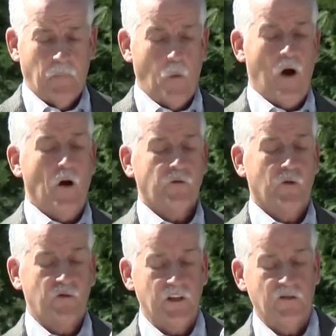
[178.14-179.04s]
But we
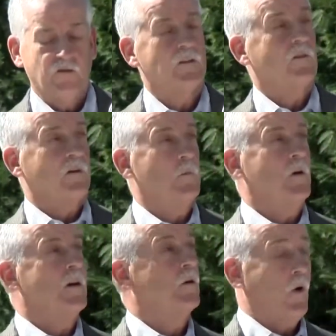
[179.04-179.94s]
also see the sense of
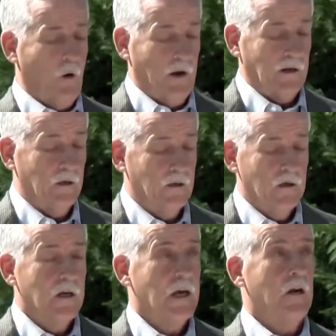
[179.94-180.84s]
community growing
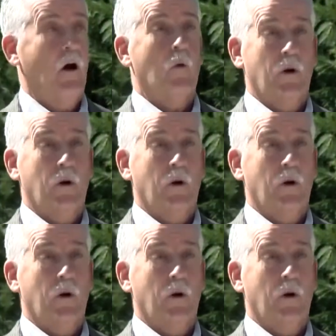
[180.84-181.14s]
in our